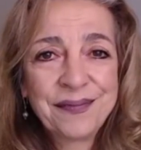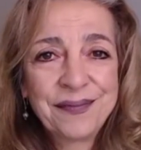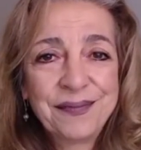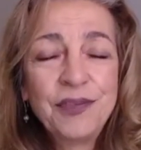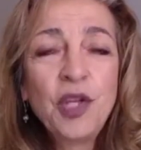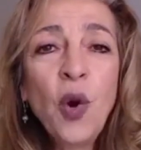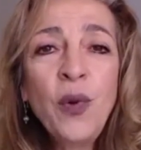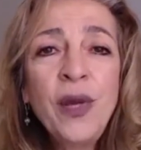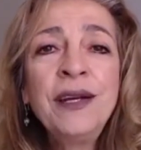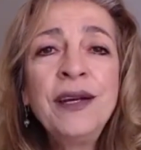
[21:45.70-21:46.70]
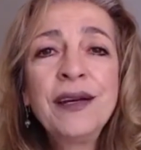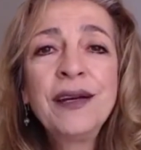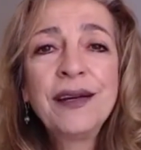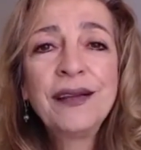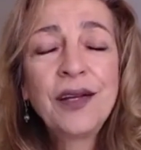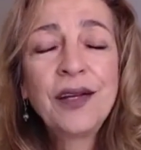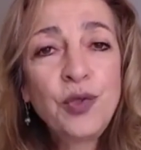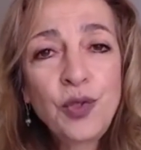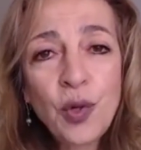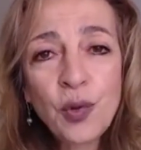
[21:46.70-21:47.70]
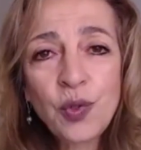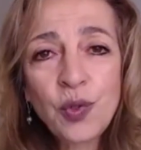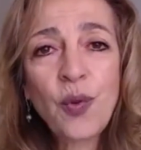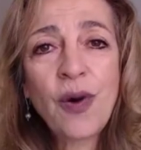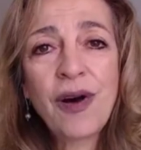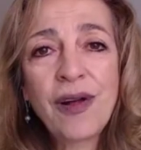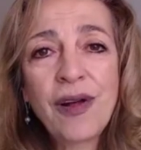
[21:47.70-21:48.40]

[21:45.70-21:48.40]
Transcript: Knowing that you don't know all.